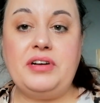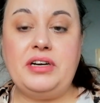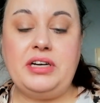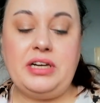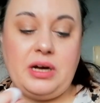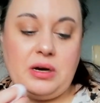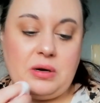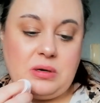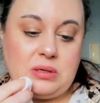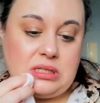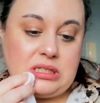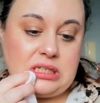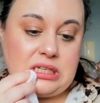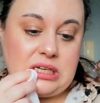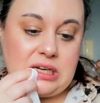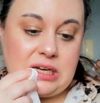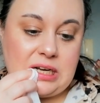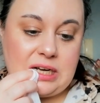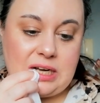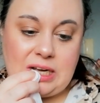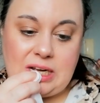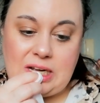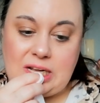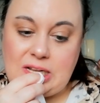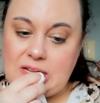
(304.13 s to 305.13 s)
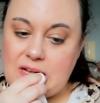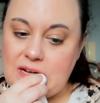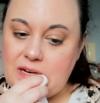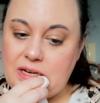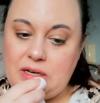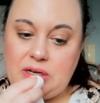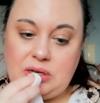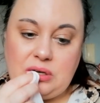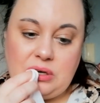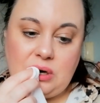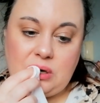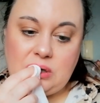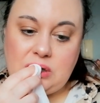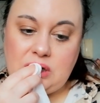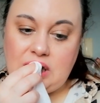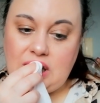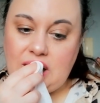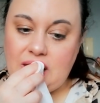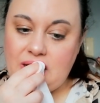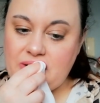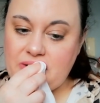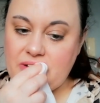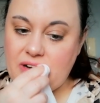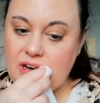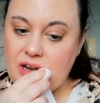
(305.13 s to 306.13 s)
videos, and you know that I
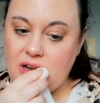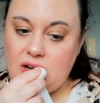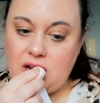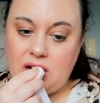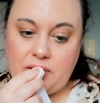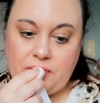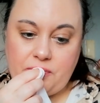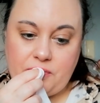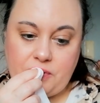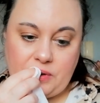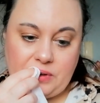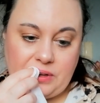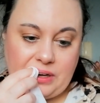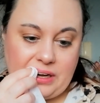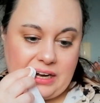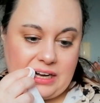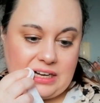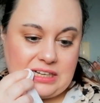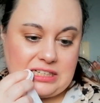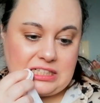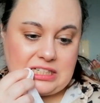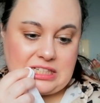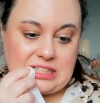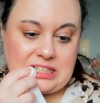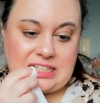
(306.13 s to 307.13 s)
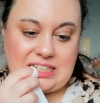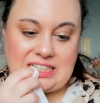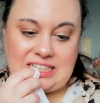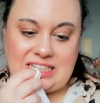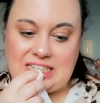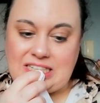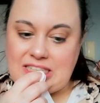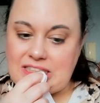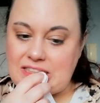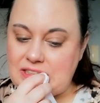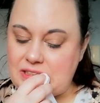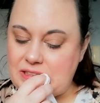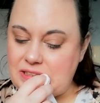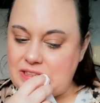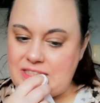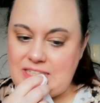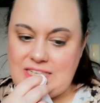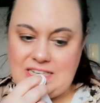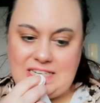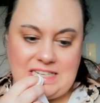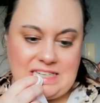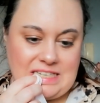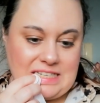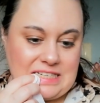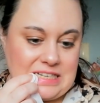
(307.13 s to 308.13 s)
have a lot from the Essence and the
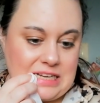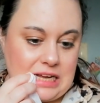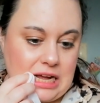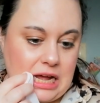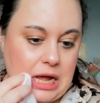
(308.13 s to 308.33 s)
Catrice.